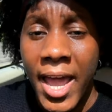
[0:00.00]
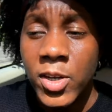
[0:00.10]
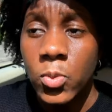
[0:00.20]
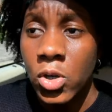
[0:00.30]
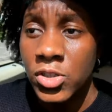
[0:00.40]

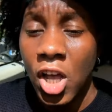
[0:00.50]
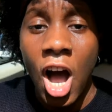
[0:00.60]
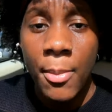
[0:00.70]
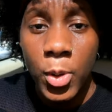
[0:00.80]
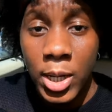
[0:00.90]
head was,
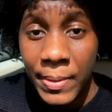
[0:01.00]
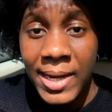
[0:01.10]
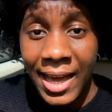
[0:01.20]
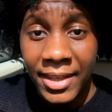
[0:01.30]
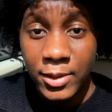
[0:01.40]
I'm gonna be
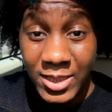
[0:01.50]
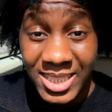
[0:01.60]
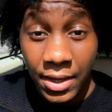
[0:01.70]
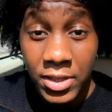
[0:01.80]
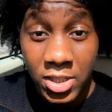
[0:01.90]
like this for
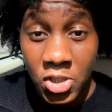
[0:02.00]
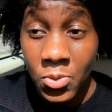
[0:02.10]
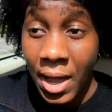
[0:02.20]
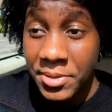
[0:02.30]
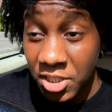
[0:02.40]
72
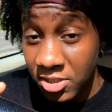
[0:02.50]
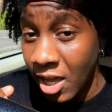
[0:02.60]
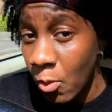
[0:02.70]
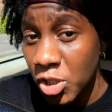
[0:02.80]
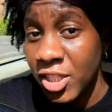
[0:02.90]
hours because I
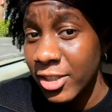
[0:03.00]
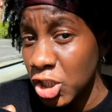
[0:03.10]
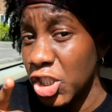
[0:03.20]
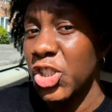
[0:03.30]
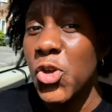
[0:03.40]
watched that
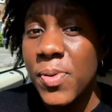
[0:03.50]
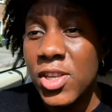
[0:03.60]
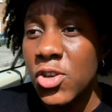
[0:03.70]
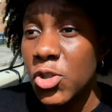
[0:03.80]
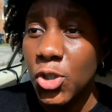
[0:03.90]
stupid
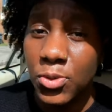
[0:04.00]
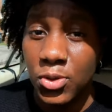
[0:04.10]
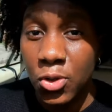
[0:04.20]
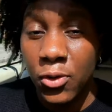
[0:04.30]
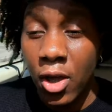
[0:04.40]
YouTube
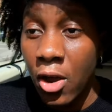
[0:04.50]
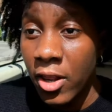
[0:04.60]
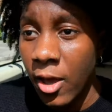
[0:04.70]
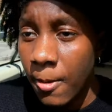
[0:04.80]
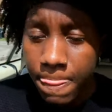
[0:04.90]
tutorial earlier.